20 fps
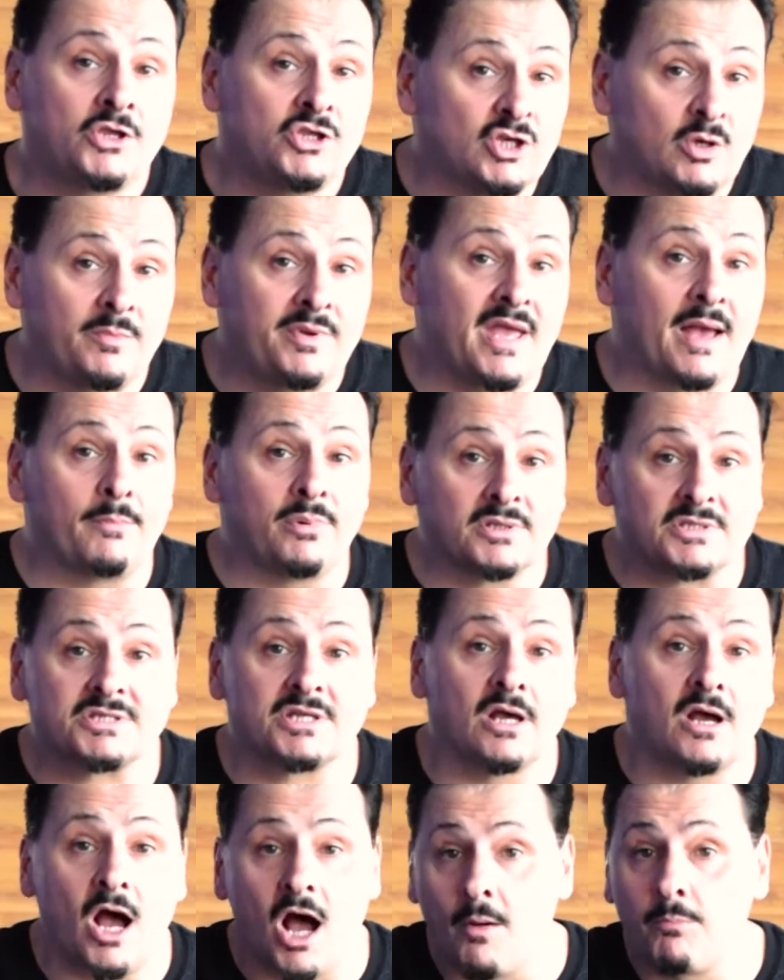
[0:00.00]
you'll be able
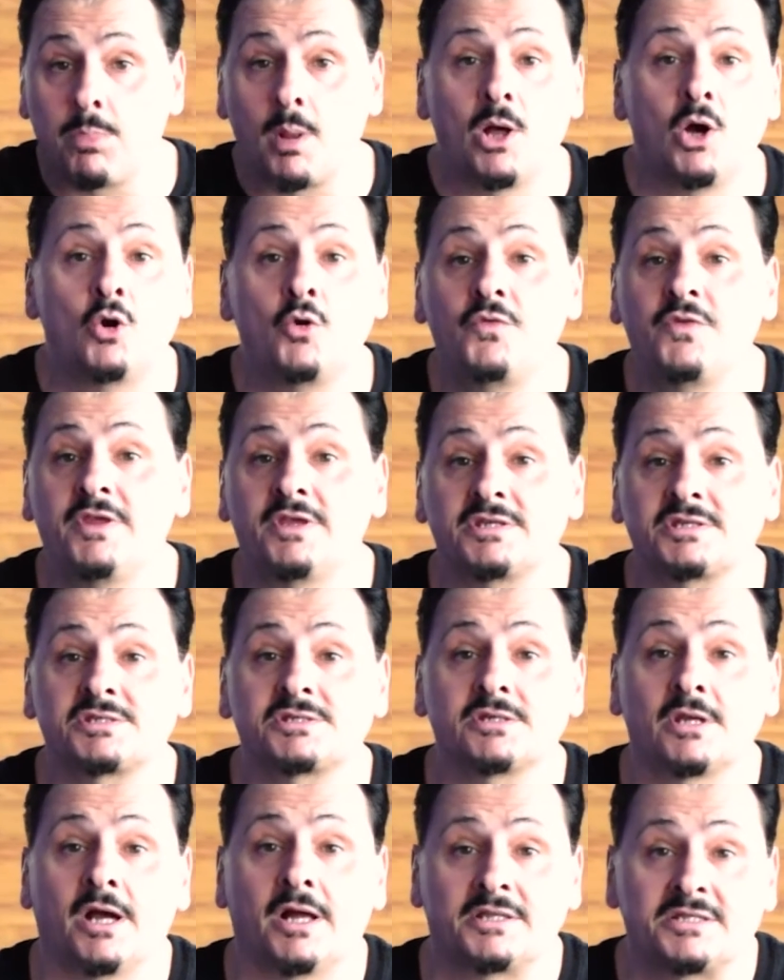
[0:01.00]
to upload
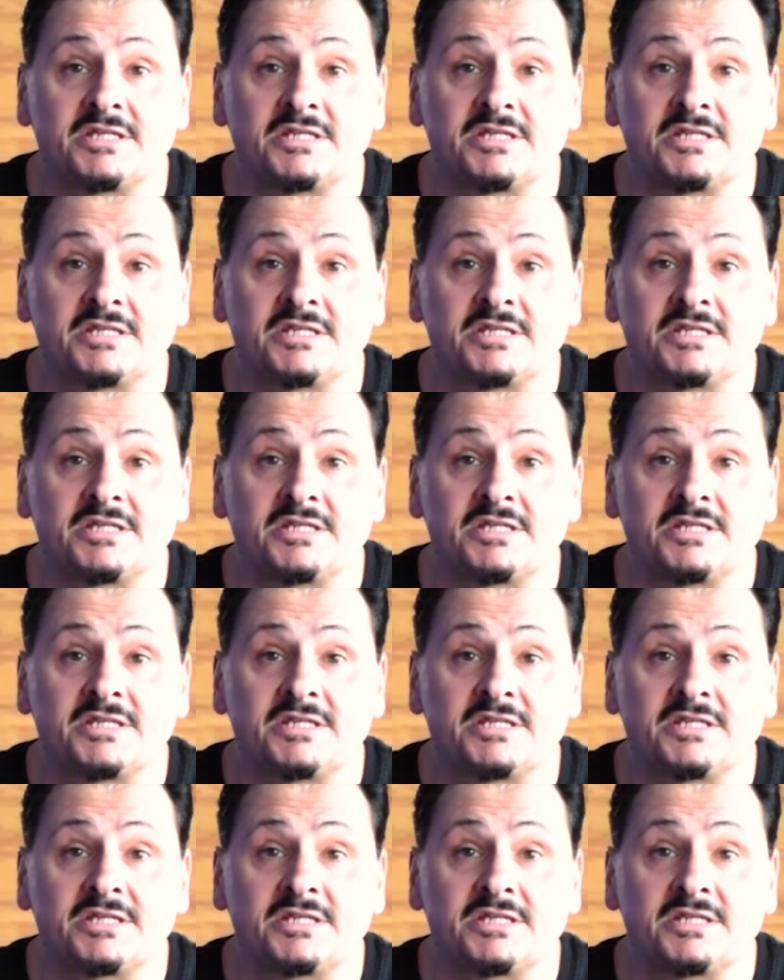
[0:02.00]
this